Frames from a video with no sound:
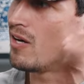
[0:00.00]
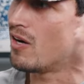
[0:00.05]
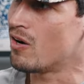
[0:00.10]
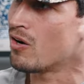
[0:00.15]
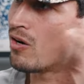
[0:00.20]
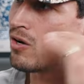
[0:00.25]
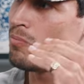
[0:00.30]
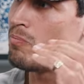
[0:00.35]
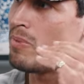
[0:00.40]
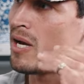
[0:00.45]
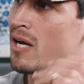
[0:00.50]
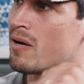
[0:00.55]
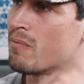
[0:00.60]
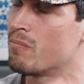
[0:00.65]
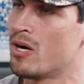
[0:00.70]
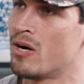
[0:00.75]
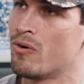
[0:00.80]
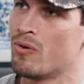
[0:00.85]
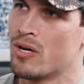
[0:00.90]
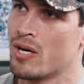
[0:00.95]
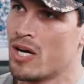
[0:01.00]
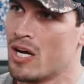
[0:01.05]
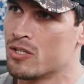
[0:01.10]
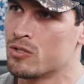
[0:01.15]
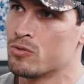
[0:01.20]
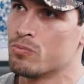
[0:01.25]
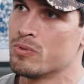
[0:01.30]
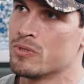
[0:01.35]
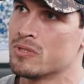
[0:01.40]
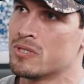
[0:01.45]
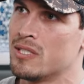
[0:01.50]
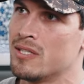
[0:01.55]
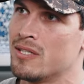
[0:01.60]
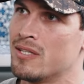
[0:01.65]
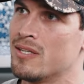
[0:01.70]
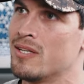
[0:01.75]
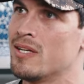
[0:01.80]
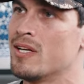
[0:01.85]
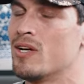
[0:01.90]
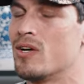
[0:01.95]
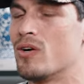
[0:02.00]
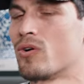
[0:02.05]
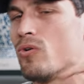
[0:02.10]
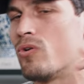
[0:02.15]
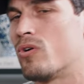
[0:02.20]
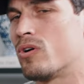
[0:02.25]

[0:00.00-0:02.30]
I'm going to back my 100%. Mm.